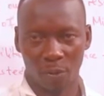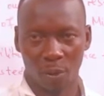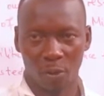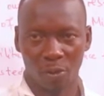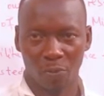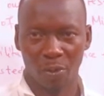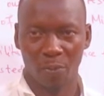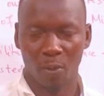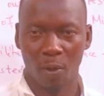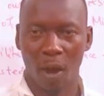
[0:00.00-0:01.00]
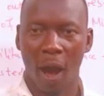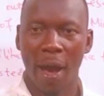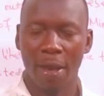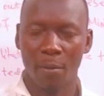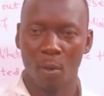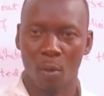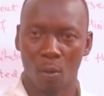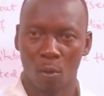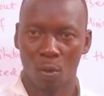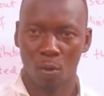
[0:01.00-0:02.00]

because people are able